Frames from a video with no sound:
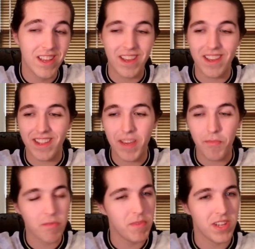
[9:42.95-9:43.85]
It
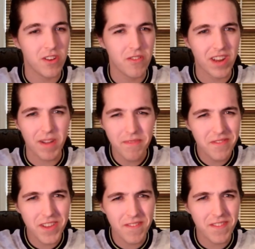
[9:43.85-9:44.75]
keeps me going. I
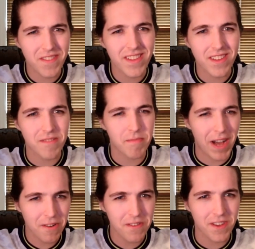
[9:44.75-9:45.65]
believe it's like
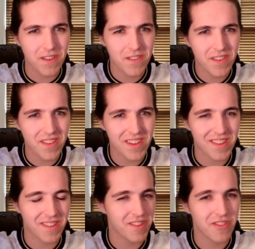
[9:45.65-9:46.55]
about a year since I
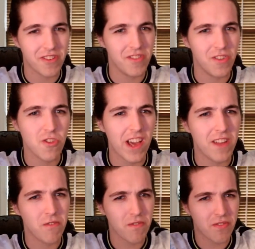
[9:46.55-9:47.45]
started the
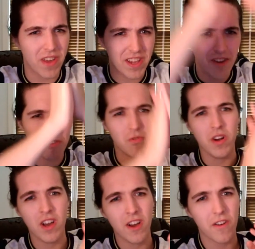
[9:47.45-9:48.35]
channel. Thank you
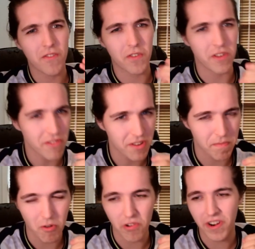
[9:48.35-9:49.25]
for your
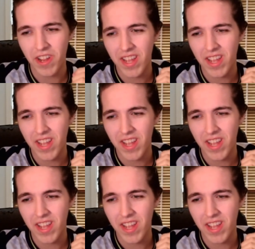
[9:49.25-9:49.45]
support.